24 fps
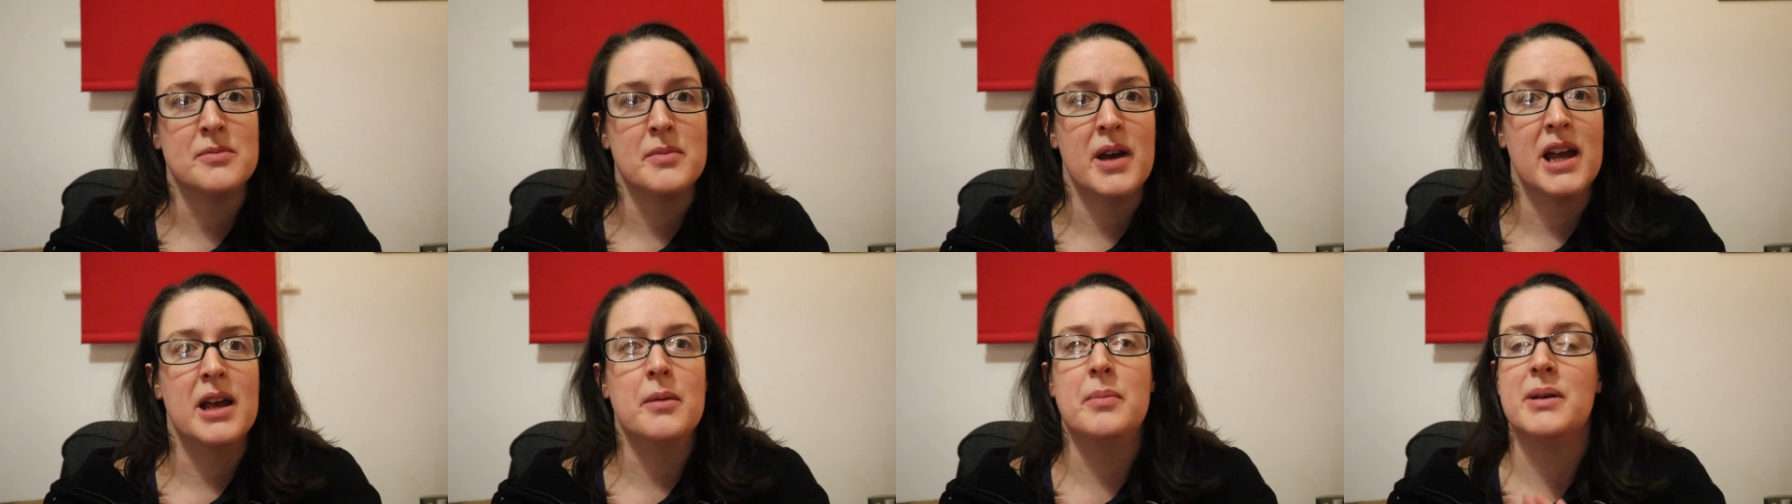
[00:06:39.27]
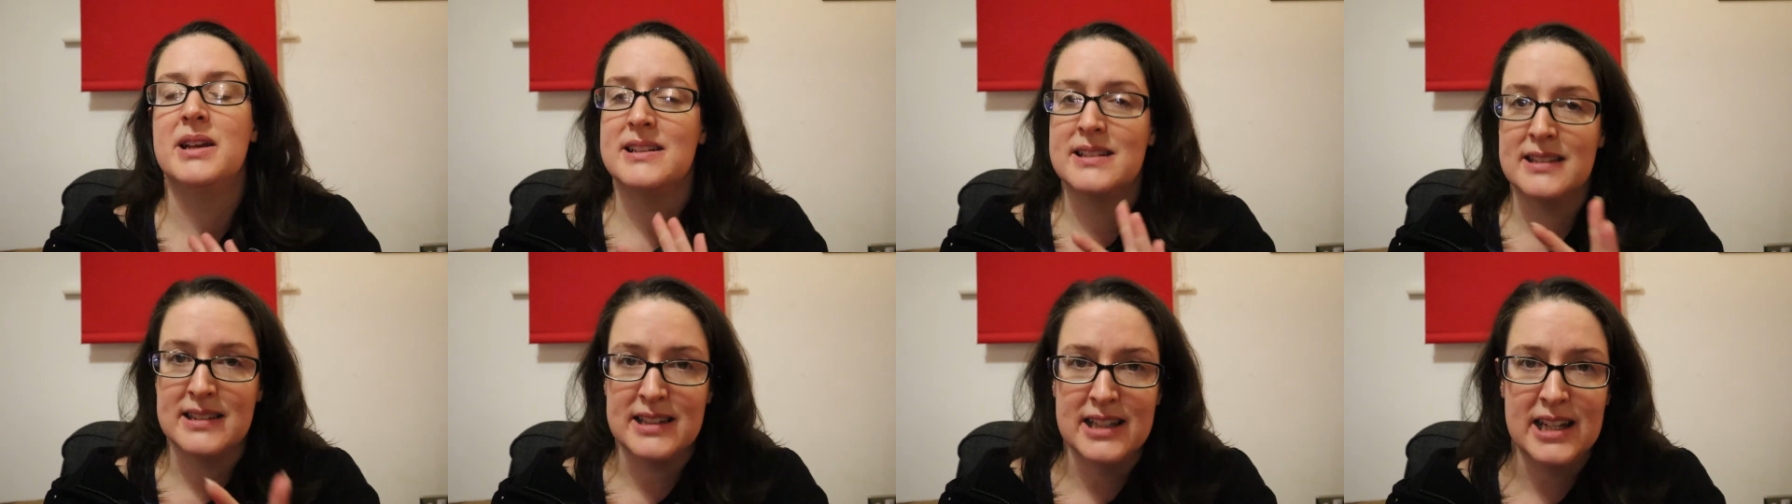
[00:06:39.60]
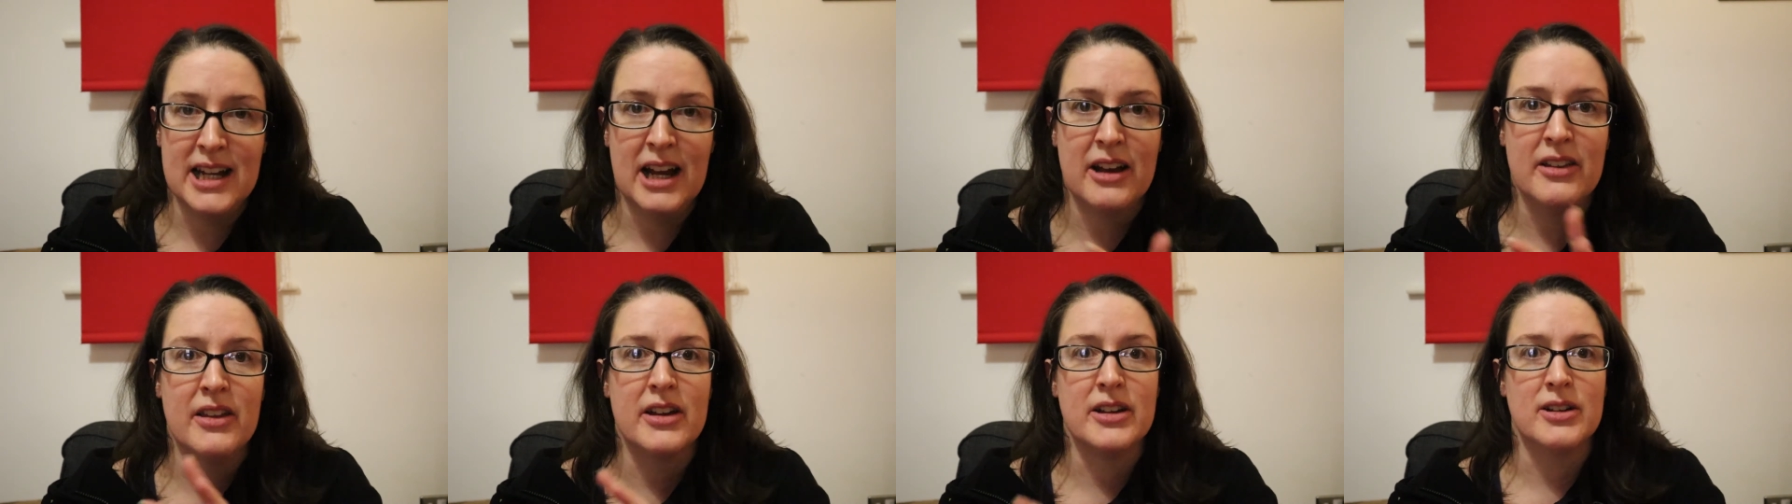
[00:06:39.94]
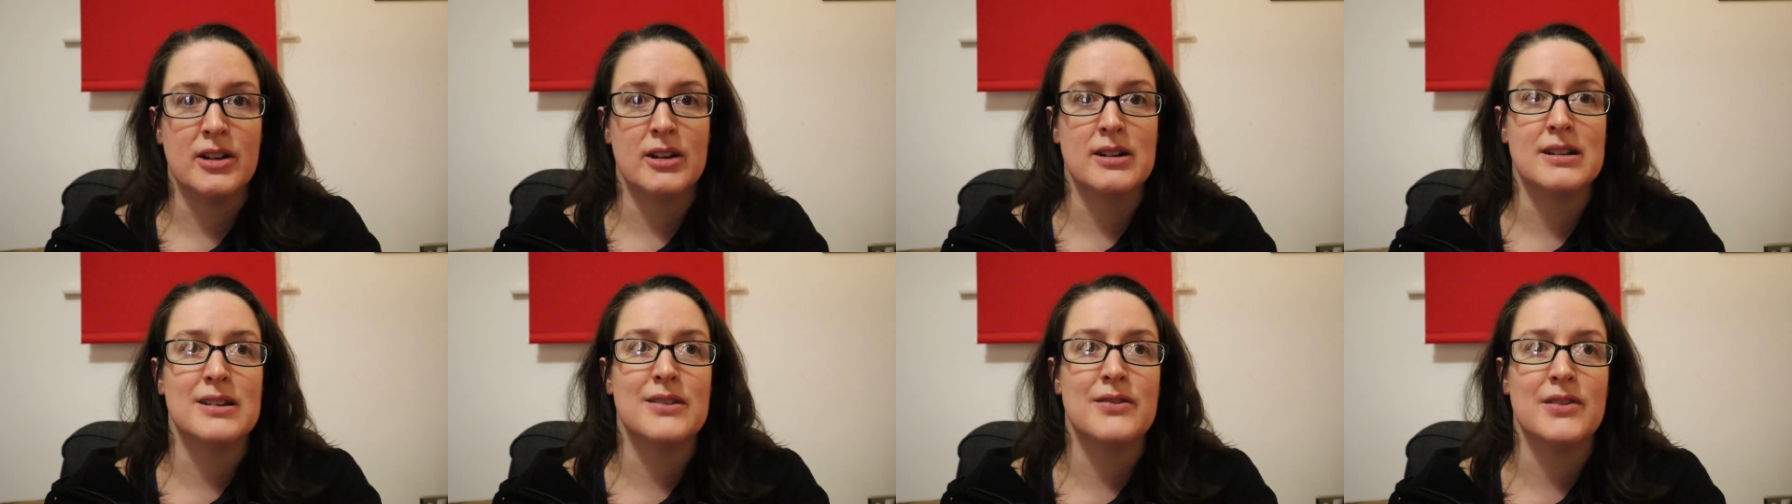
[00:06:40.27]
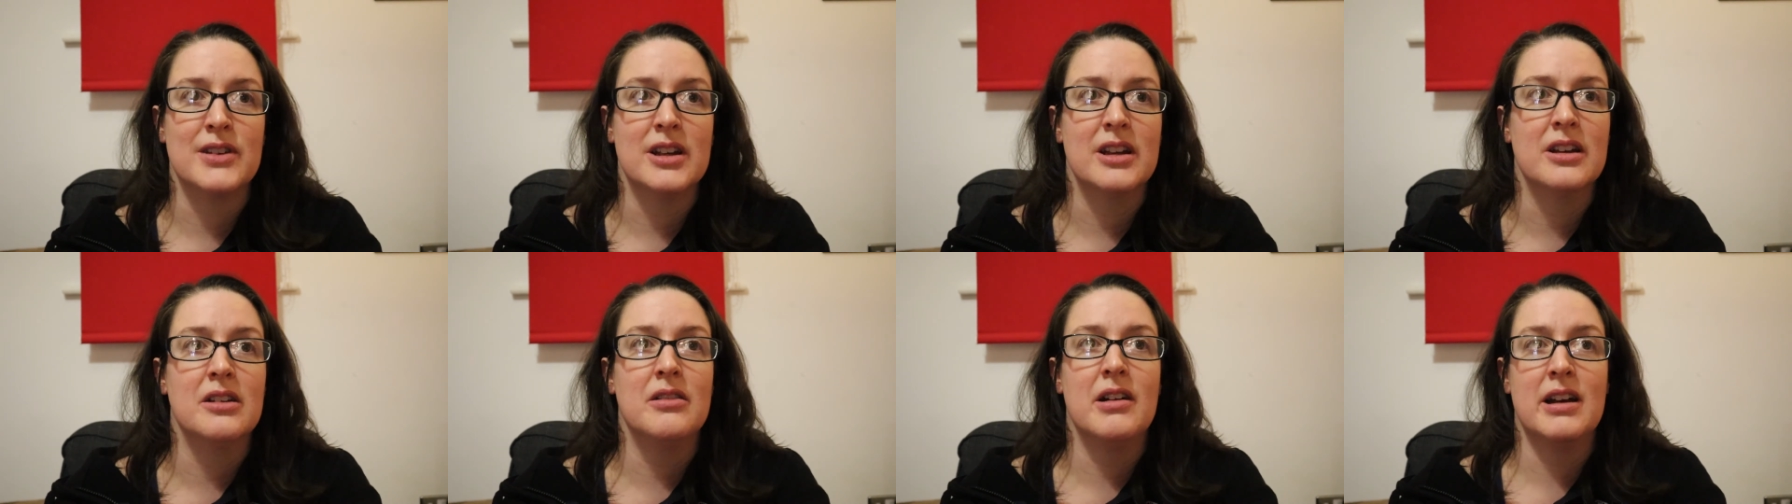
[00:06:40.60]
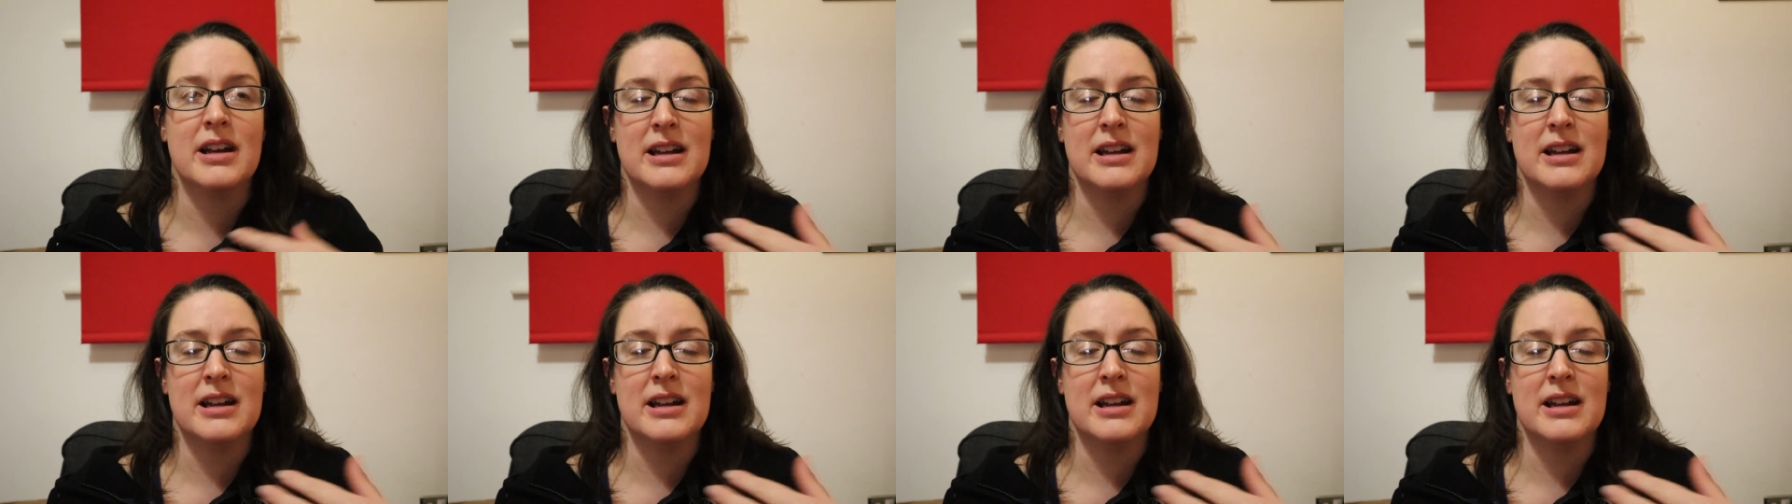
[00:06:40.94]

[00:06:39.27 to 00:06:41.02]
maybe see how that goes for you.